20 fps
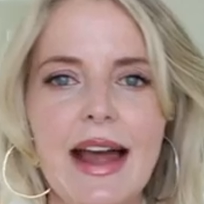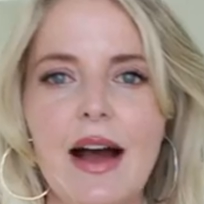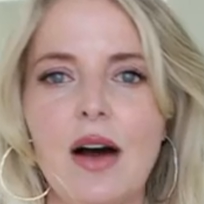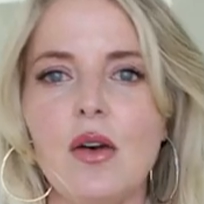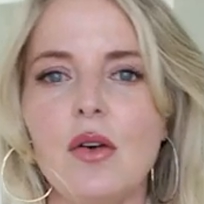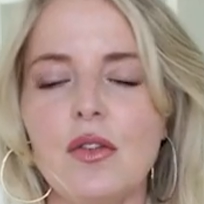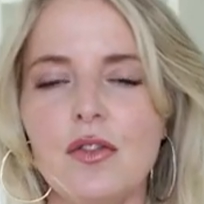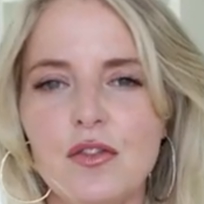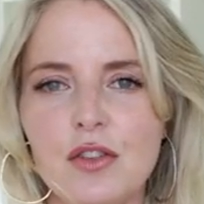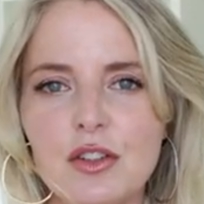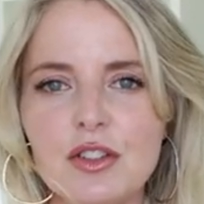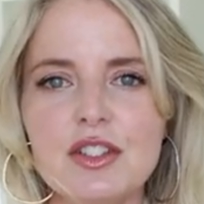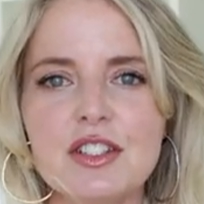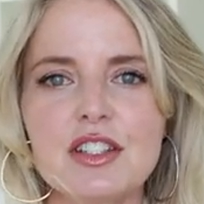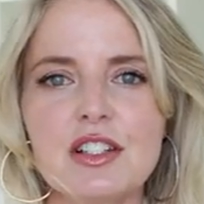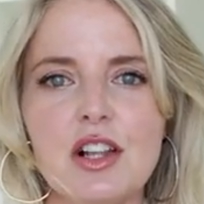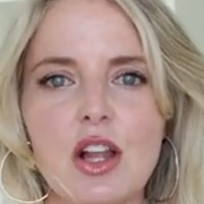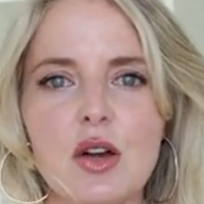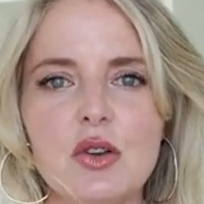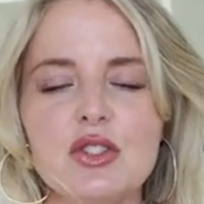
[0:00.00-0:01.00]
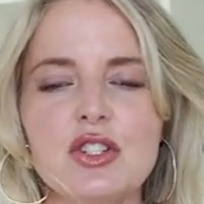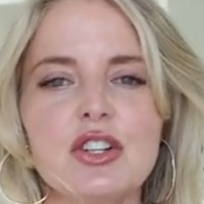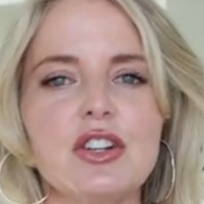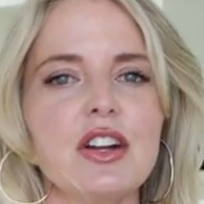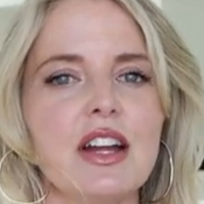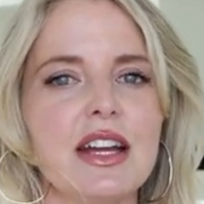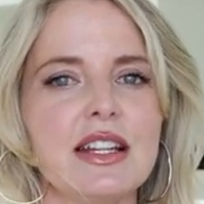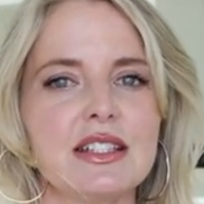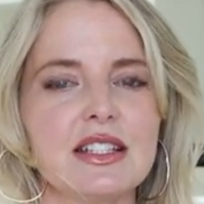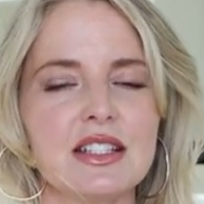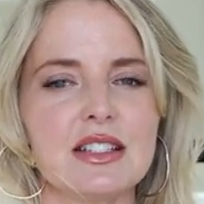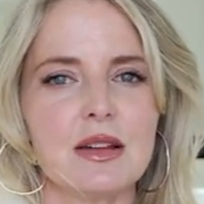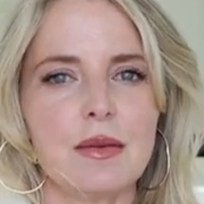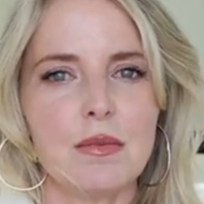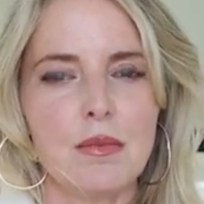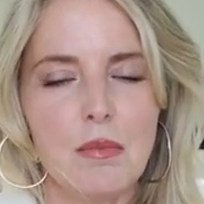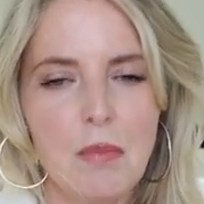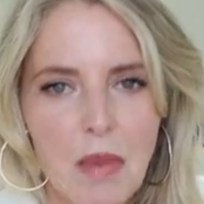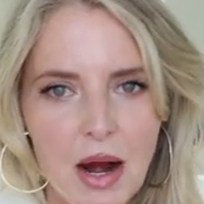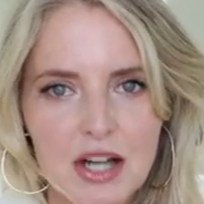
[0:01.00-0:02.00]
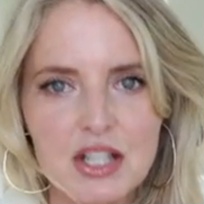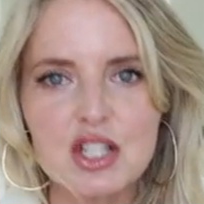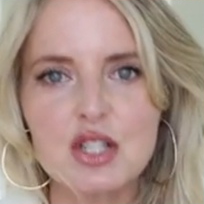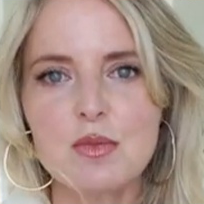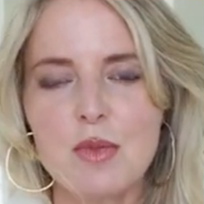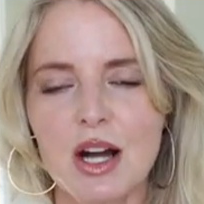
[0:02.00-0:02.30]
Now, full disclosure, it's much,